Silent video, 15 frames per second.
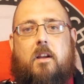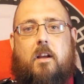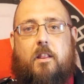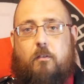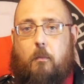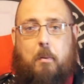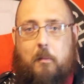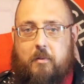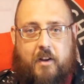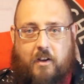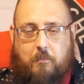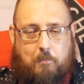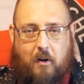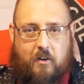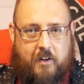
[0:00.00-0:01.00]
The
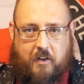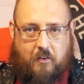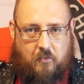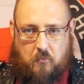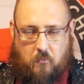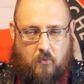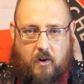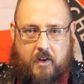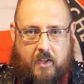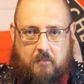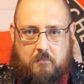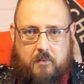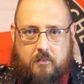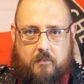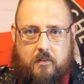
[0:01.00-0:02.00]
Republican Party doesn't want
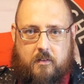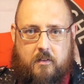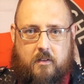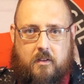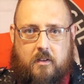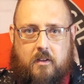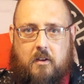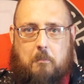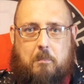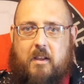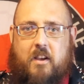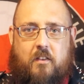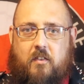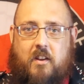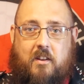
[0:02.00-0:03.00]
him
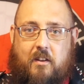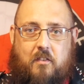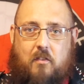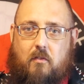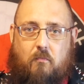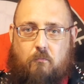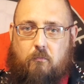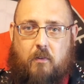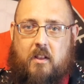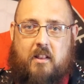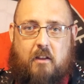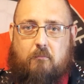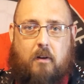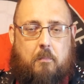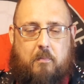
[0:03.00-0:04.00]
because he doesn't
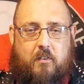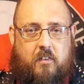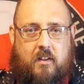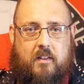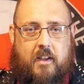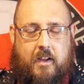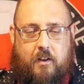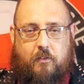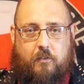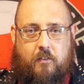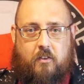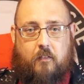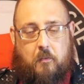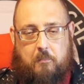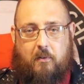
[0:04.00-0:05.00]
really represent the
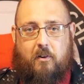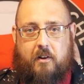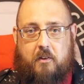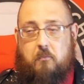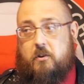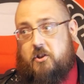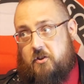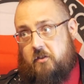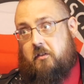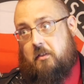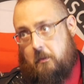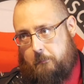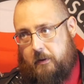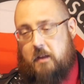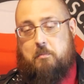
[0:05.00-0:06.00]
interests of the party, which is
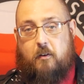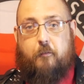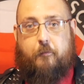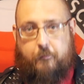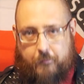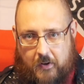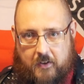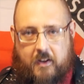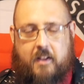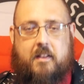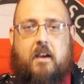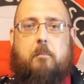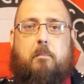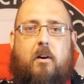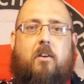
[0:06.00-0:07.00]
the people funding
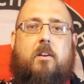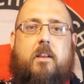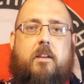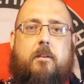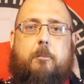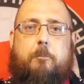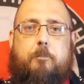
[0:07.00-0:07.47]
that party.